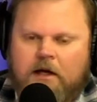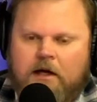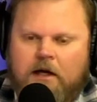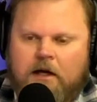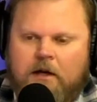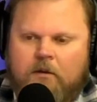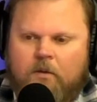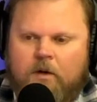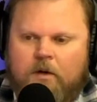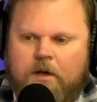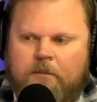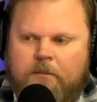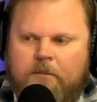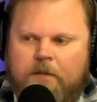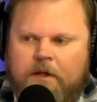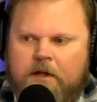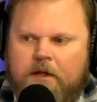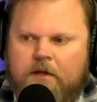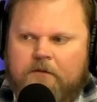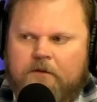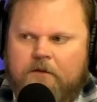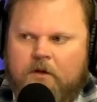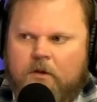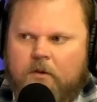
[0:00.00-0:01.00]
I want to be
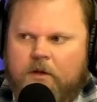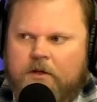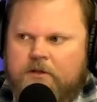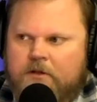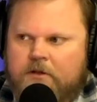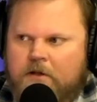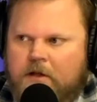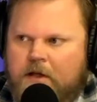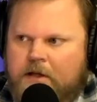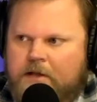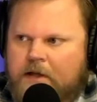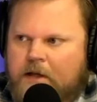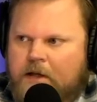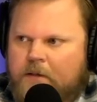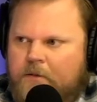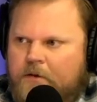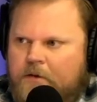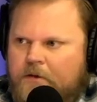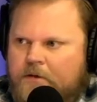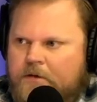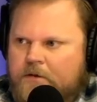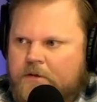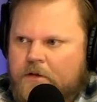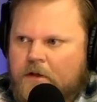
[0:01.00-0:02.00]
influential like that
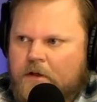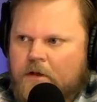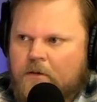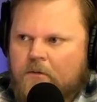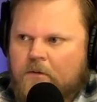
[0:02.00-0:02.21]
person i mm.